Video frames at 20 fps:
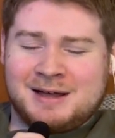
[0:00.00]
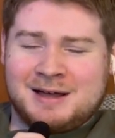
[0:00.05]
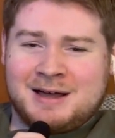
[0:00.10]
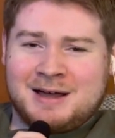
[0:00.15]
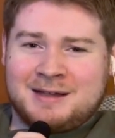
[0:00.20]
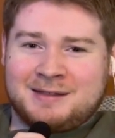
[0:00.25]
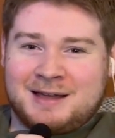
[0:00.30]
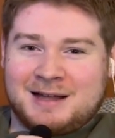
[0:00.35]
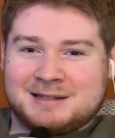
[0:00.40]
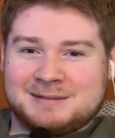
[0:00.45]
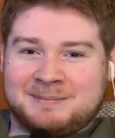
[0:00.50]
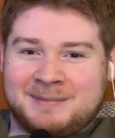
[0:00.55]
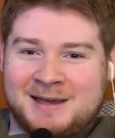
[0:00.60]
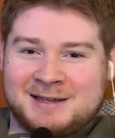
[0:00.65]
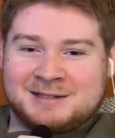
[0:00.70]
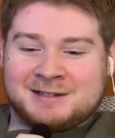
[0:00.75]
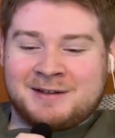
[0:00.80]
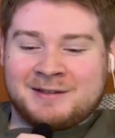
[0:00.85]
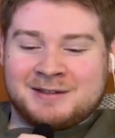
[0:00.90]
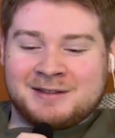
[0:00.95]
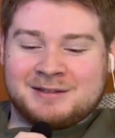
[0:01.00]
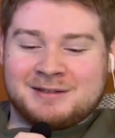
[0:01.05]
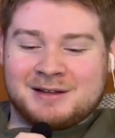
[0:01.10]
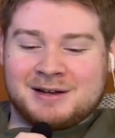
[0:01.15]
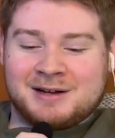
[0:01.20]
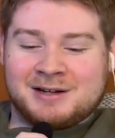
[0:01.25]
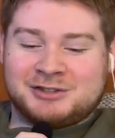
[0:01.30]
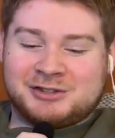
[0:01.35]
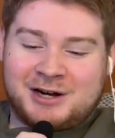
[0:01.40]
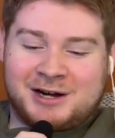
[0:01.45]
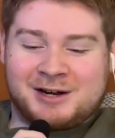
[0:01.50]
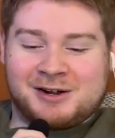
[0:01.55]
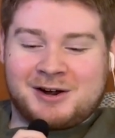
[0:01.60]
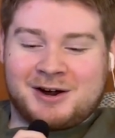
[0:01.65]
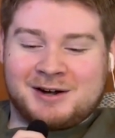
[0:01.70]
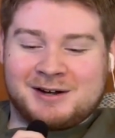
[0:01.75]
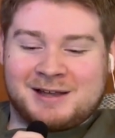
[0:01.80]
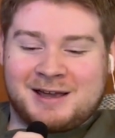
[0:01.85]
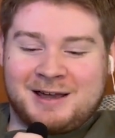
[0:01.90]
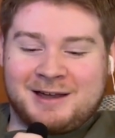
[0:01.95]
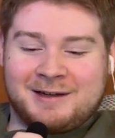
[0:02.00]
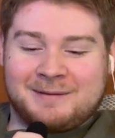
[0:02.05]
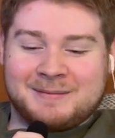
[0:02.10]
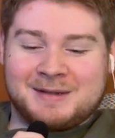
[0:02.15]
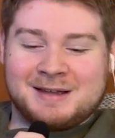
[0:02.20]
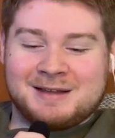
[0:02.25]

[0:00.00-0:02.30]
that's based on a trading card game